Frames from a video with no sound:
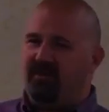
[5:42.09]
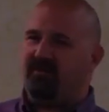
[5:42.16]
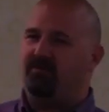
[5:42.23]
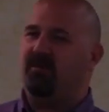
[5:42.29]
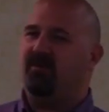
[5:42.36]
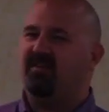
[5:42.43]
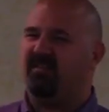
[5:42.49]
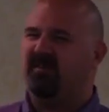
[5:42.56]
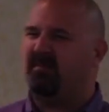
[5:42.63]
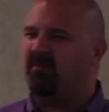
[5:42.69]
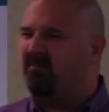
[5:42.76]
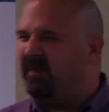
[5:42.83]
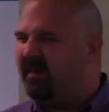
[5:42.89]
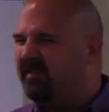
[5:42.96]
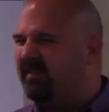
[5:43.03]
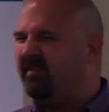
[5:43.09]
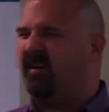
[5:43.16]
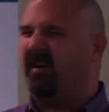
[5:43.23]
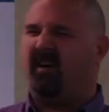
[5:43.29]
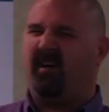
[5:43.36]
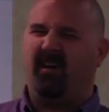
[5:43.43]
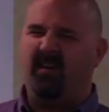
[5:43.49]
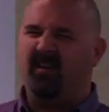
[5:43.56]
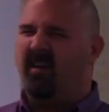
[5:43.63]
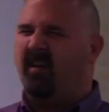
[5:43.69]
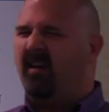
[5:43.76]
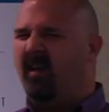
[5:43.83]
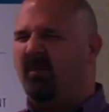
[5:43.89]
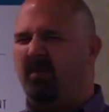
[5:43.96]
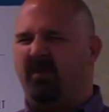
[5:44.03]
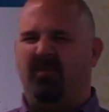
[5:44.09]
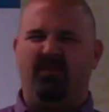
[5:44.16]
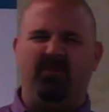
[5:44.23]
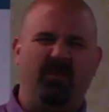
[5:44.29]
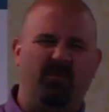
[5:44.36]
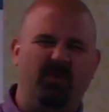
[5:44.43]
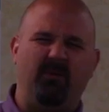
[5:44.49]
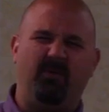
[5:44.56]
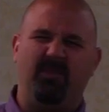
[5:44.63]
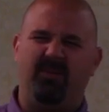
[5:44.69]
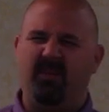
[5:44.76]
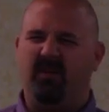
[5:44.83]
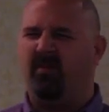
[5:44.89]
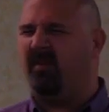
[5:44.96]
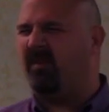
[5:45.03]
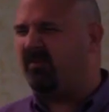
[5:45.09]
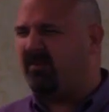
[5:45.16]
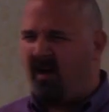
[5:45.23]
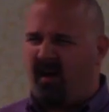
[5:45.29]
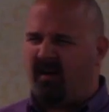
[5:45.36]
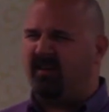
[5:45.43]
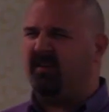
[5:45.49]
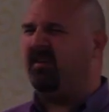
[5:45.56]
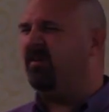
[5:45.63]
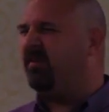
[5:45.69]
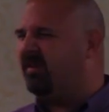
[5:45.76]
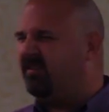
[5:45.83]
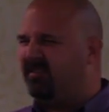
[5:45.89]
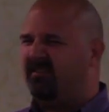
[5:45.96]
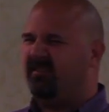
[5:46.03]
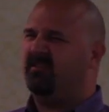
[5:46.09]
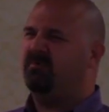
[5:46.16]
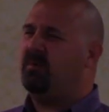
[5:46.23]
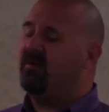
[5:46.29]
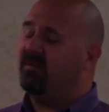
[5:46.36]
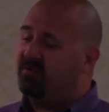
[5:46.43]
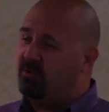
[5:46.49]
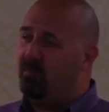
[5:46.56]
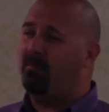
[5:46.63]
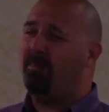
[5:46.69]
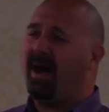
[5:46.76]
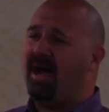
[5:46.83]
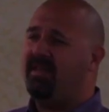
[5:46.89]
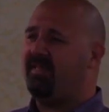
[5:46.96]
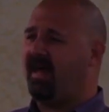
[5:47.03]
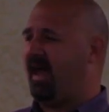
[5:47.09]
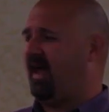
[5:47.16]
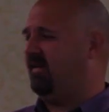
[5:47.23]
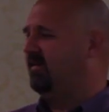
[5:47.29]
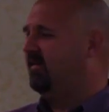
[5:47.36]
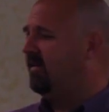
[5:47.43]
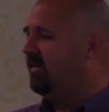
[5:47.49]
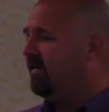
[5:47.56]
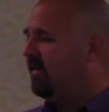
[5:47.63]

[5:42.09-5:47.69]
of the experience, the barista and what they're doing with you and they're talking to you, it's this experience. You buy that.